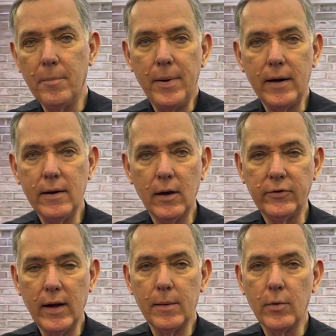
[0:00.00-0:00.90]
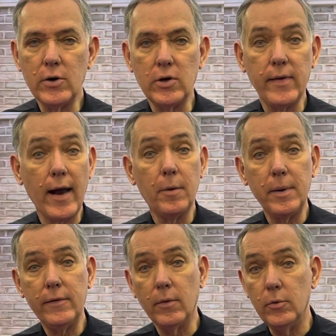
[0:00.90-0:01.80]
picnic celebration. That'll
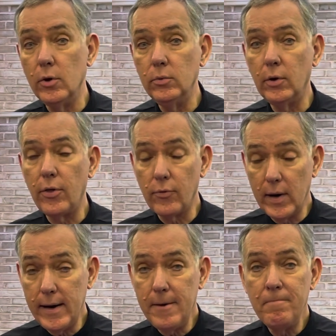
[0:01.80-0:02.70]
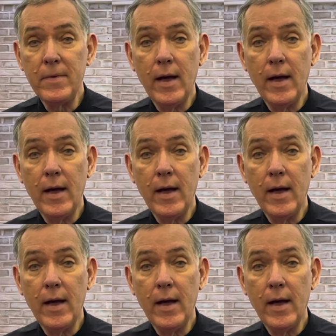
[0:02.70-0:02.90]
be from noon to 3.